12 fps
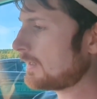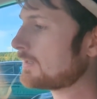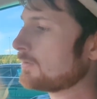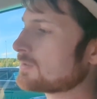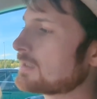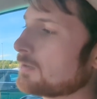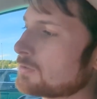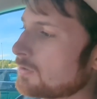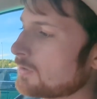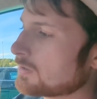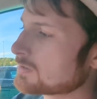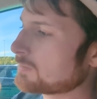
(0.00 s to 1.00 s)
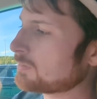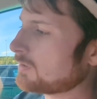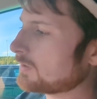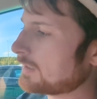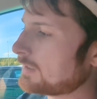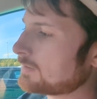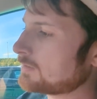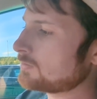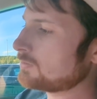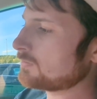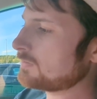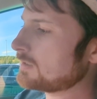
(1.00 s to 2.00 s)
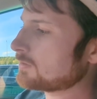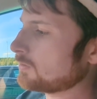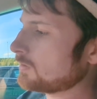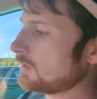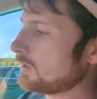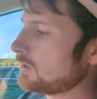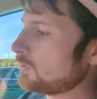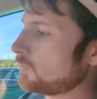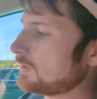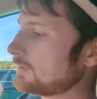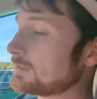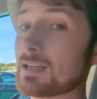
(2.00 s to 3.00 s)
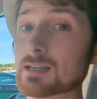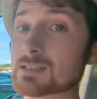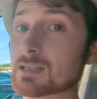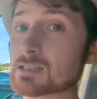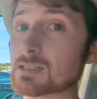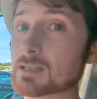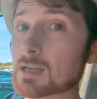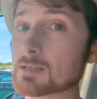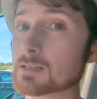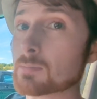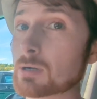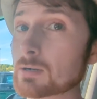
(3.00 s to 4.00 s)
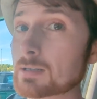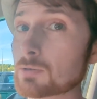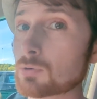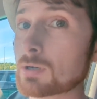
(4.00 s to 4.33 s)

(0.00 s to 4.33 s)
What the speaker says: and it'll tell you to plug in your vehicle within the next 60 seconds. I better get